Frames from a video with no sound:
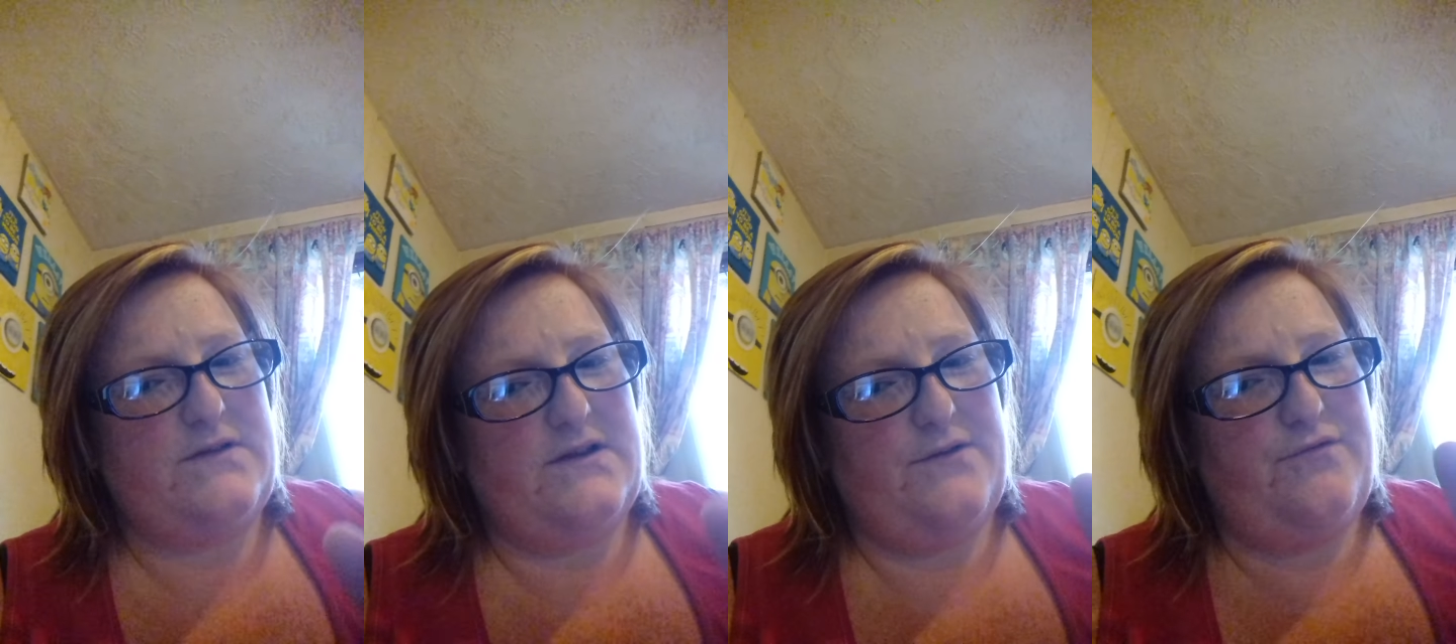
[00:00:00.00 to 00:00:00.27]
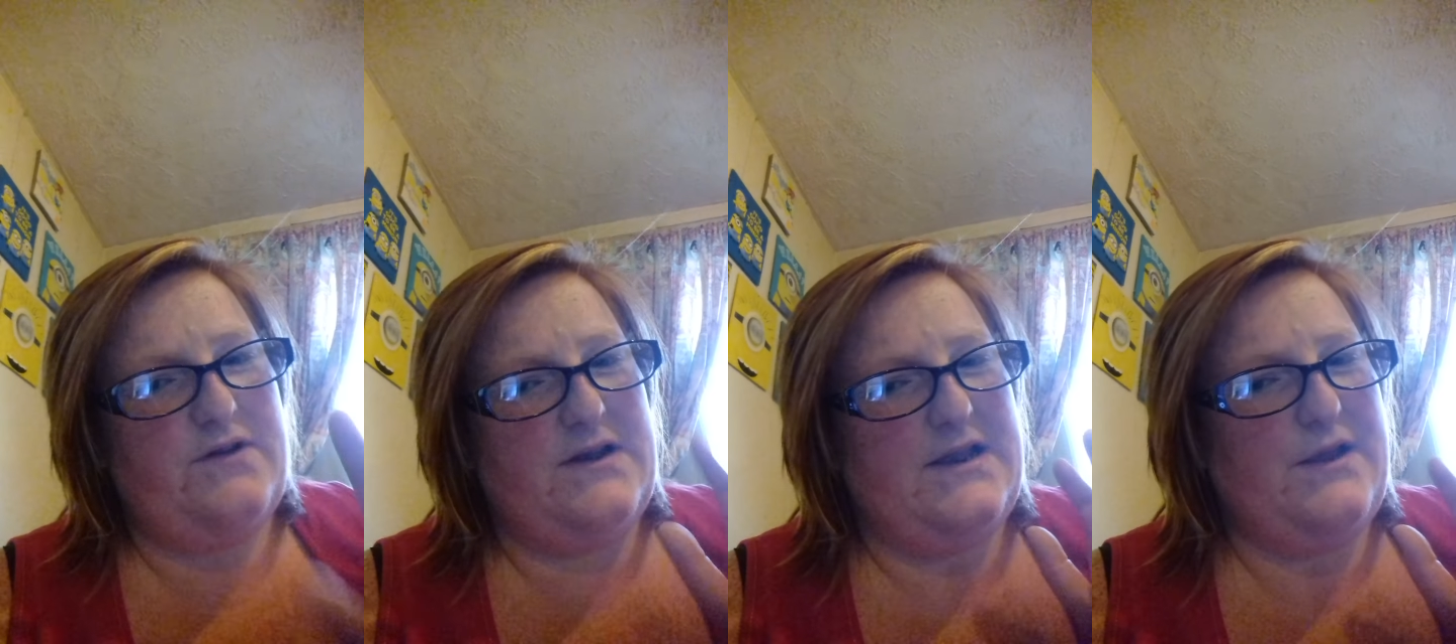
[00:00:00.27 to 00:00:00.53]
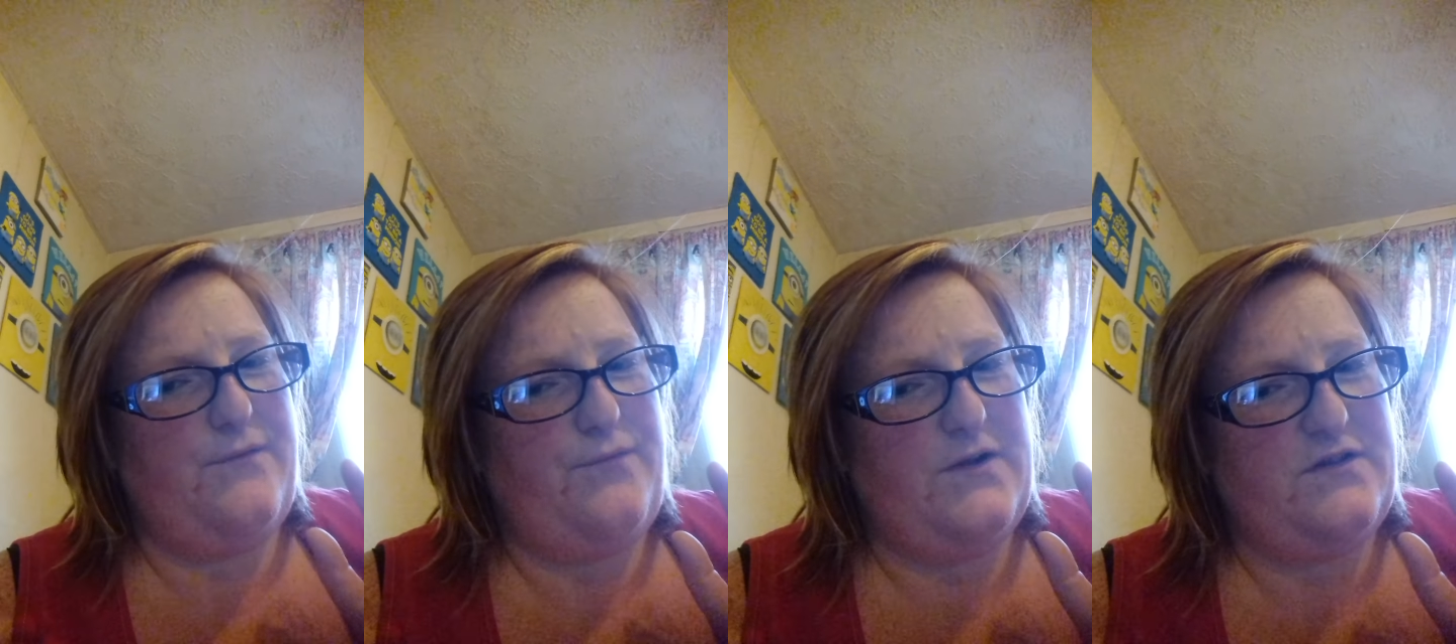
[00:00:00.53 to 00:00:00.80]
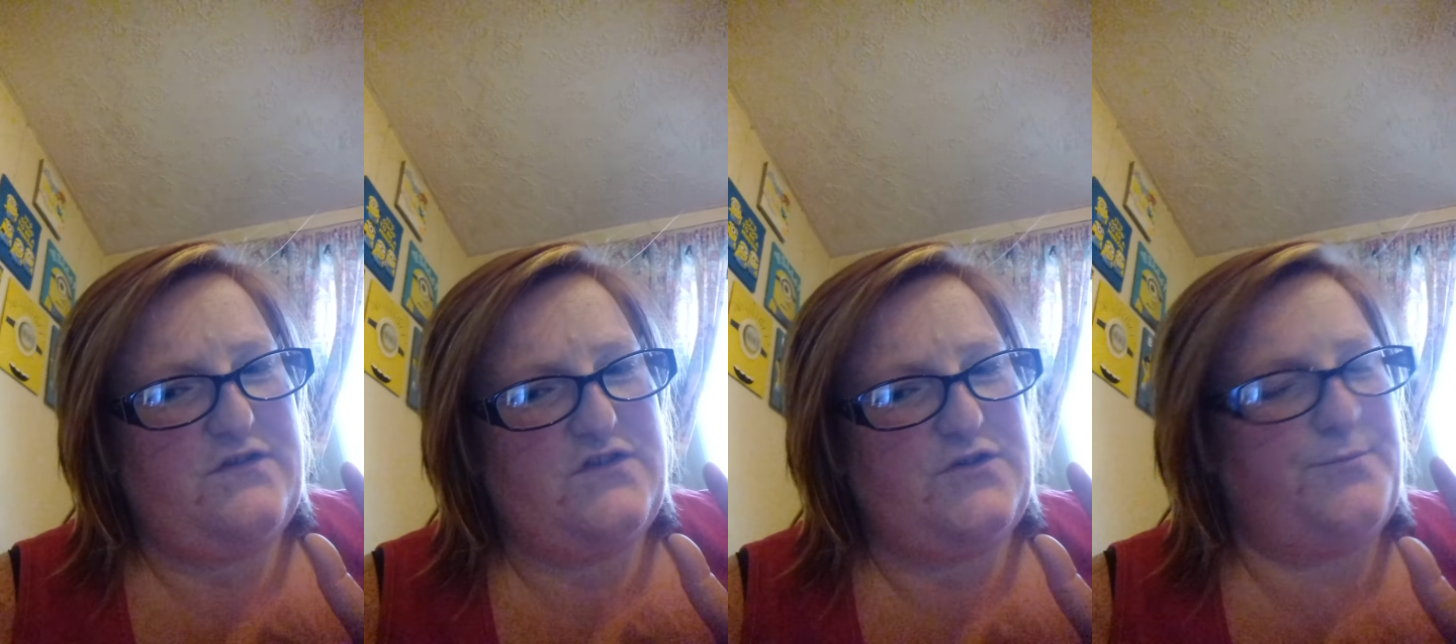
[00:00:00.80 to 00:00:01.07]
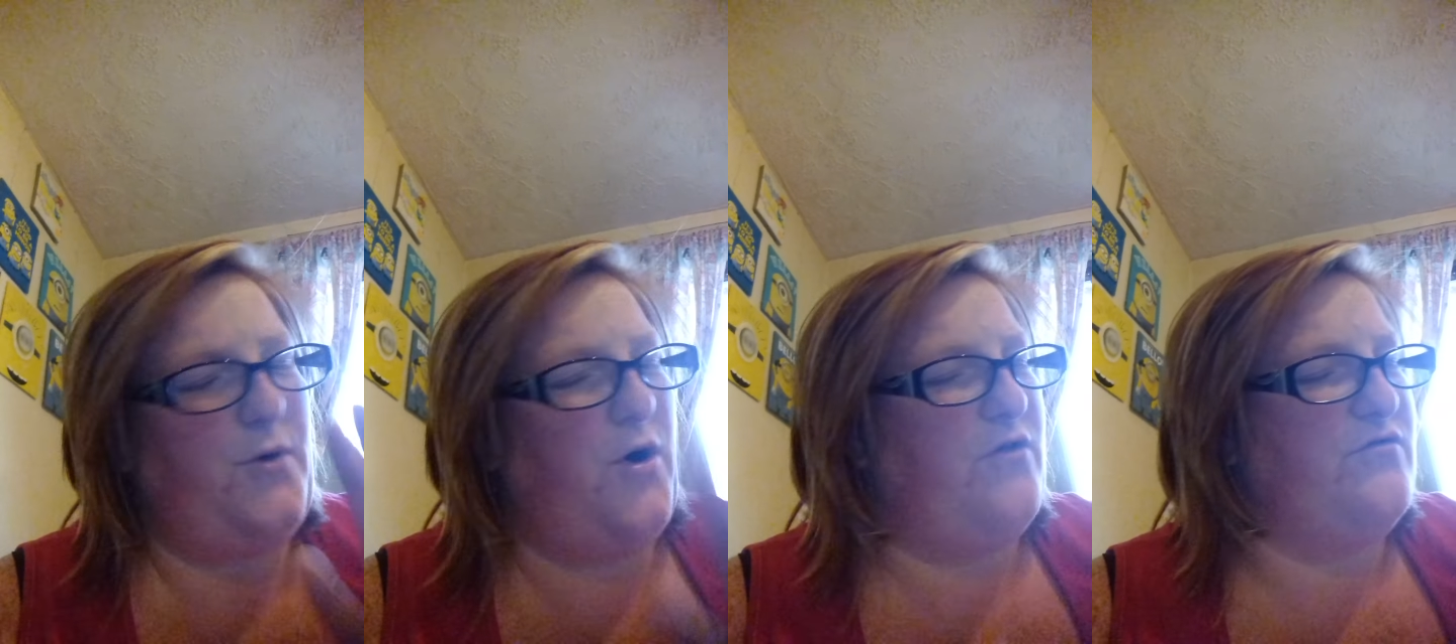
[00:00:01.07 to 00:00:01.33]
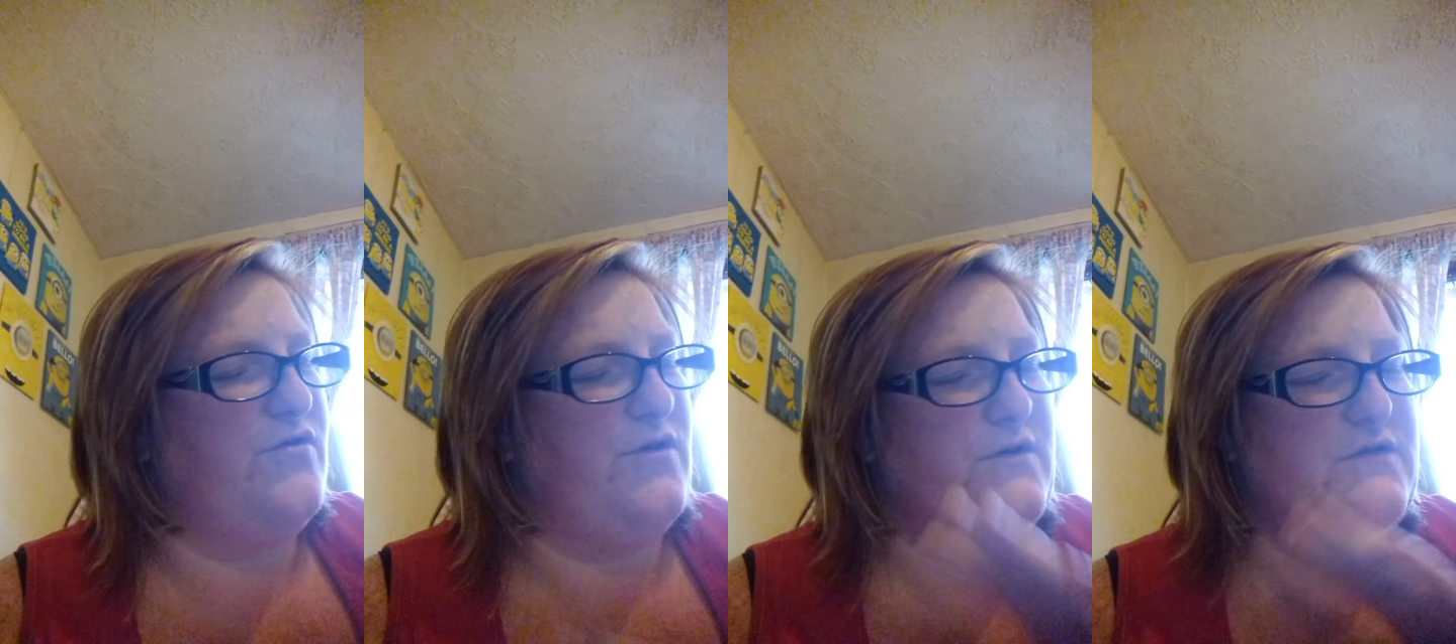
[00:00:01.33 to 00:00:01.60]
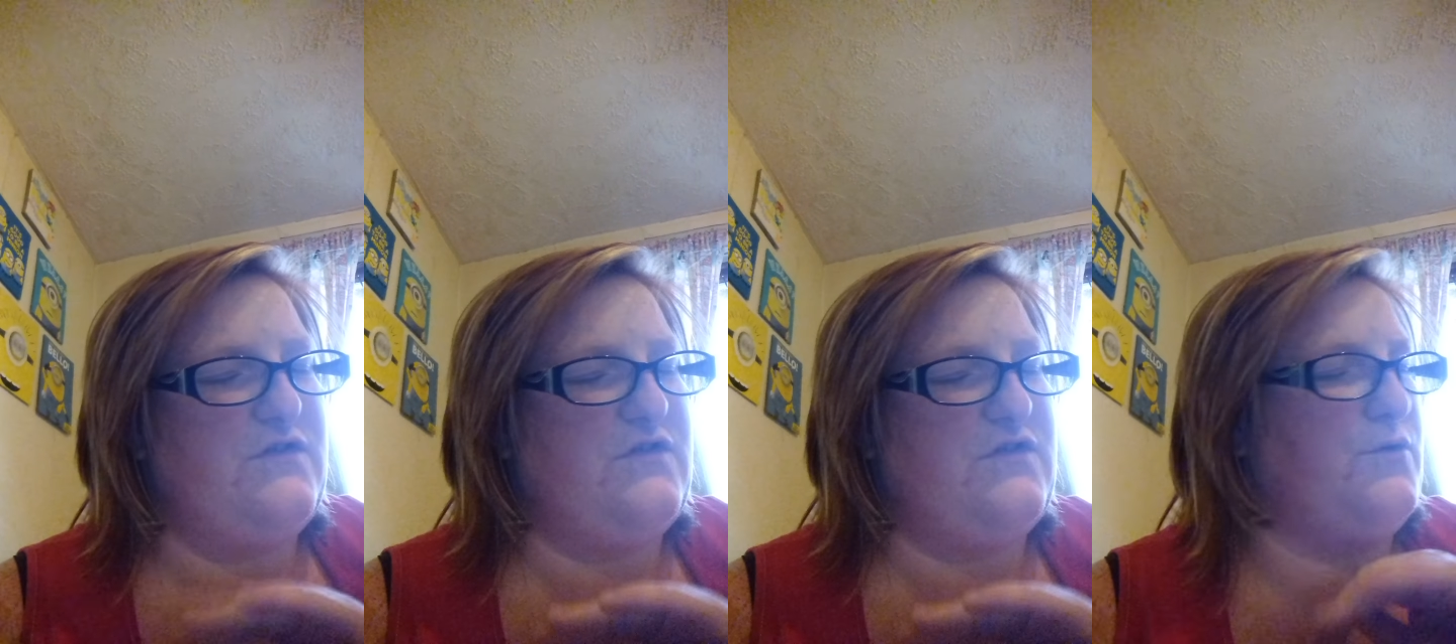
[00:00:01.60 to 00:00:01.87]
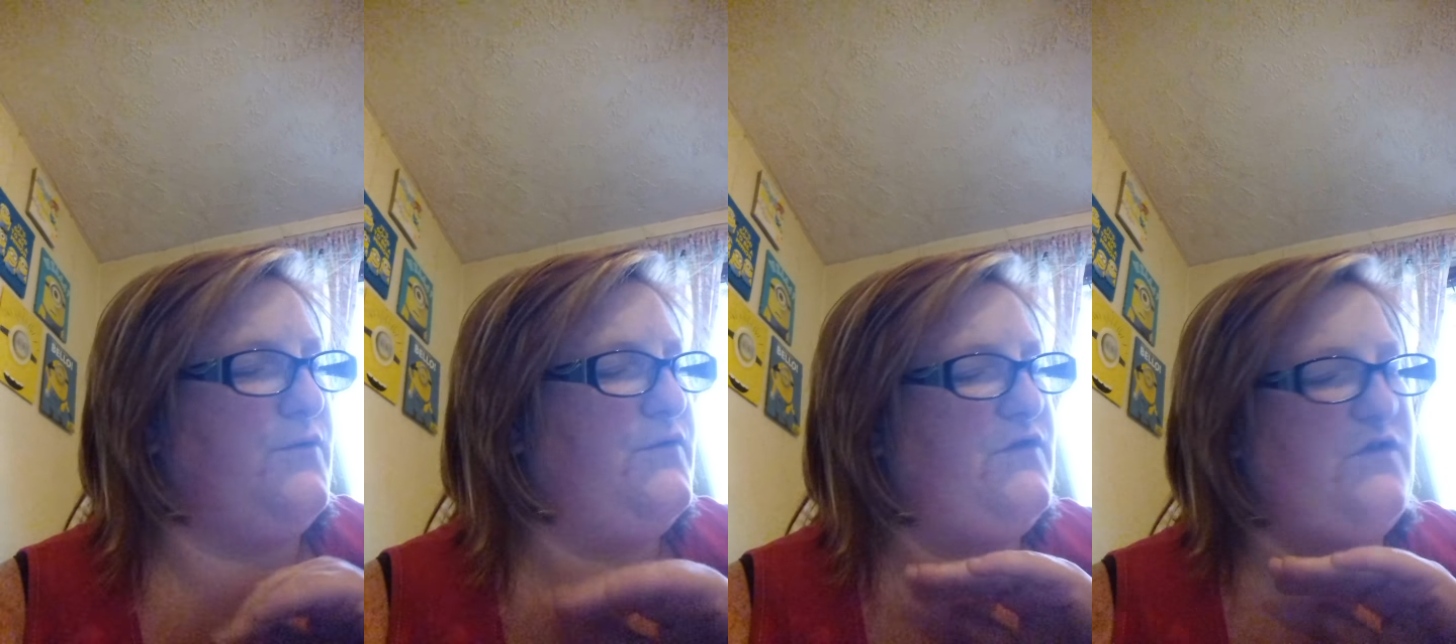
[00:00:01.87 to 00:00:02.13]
delivering leaflets tomorrow and stuff.